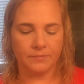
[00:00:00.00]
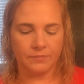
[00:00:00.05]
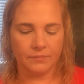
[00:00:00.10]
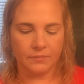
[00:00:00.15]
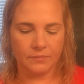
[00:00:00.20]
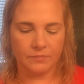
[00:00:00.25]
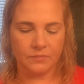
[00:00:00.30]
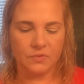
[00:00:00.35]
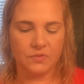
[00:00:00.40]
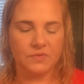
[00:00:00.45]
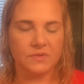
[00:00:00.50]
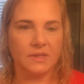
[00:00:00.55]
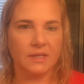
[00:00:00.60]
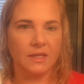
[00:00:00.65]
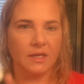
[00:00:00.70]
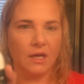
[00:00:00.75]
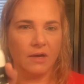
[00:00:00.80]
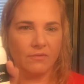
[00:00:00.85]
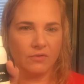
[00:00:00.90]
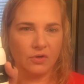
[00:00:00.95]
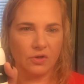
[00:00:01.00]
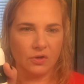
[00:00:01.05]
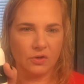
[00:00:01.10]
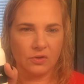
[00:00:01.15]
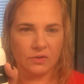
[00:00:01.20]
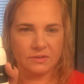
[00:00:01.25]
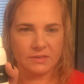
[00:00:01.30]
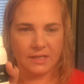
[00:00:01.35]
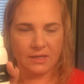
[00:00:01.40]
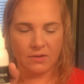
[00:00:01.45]
I'm using Covergirl
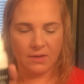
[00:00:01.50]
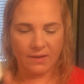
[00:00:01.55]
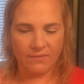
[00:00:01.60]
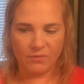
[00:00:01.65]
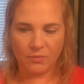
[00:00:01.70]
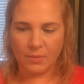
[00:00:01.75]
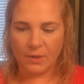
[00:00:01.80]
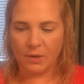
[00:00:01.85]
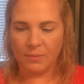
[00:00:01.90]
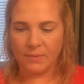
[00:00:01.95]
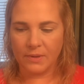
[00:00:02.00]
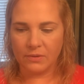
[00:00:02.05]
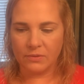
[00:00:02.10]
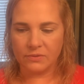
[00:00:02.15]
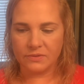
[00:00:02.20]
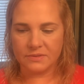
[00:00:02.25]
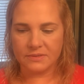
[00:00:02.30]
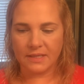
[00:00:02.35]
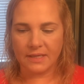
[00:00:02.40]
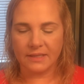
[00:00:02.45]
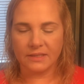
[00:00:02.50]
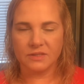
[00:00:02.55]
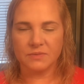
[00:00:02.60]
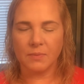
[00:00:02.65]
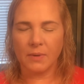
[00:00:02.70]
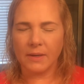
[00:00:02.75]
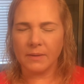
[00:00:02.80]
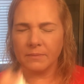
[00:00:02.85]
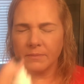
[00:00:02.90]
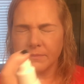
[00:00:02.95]
because I don't have a Bare Minerals setting spray.